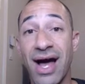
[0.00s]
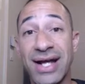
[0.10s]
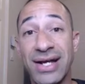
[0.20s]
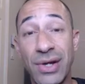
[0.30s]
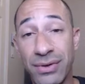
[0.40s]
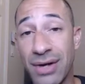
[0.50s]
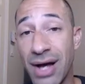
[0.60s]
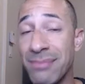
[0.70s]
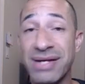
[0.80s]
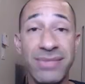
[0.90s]

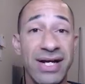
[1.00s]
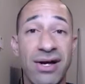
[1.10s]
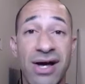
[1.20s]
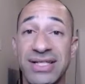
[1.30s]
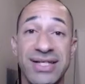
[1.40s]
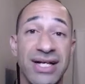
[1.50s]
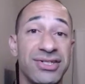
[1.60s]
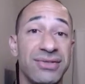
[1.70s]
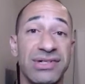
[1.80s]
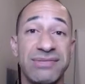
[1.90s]
I'm in my comment
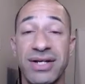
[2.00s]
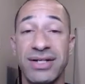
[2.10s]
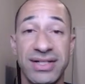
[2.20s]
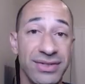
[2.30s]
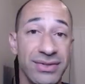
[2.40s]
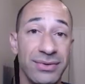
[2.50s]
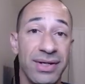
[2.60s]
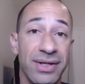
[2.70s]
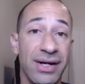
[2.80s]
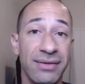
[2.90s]
section responding to
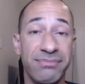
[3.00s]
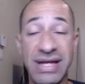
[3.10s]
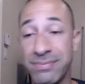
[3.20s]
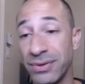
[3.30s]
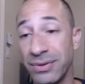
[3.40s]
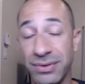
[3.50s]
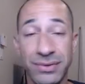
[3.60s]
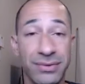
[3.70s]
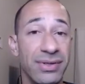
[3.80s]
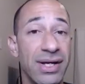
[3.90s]
people
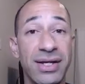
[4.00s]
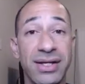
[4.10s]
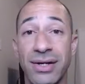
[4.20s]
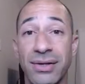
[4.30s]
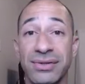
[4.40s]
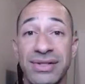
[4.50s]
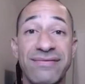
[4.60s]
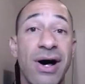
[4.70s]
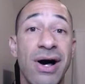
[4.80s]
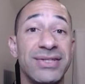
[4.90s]
who, you know, leave
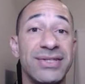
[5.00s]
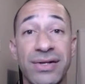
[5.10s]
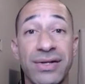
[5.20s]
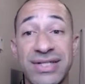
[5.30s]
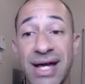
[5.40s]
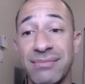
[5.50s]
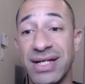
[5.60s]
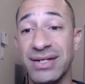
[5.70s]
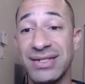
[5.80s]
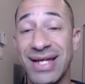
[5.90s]
comments all the time,
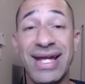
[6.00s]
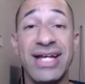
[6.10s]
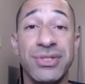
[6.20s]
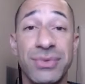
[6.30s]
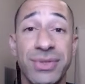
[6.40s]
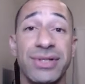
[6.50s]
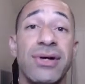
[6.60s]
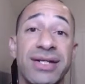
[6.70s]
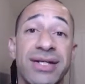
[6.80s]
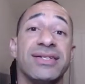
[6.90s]
because engaging with your
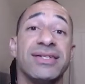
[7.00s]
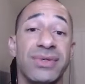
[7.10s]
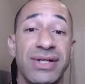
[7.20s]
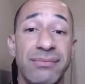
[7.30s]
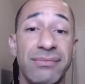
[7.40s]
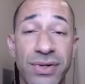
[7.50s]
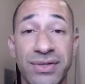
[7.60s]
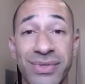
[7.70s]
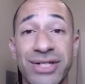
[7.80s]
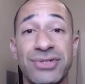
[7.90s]
audience is really
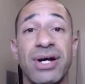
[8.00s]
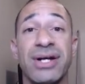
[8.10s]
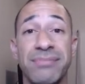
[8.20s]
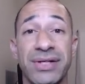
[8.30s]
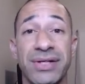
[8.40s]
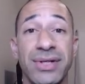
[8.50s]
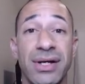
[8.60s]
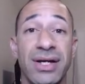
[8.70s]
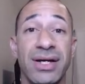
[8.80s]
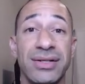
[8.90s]
important when you're trying to build
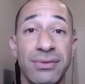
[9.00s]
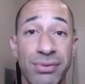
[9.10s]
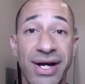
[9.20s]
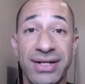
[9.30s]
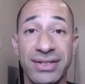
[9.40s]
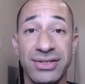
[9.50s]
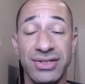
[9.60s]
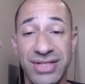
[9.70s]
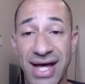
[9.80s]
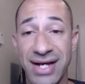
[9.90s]
your brand and your
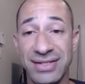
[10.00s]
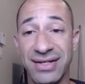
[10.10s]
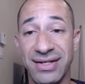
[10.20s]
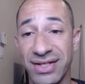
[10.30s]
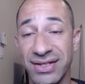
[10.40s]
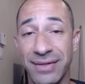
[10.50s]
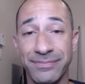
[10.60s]
status and everything.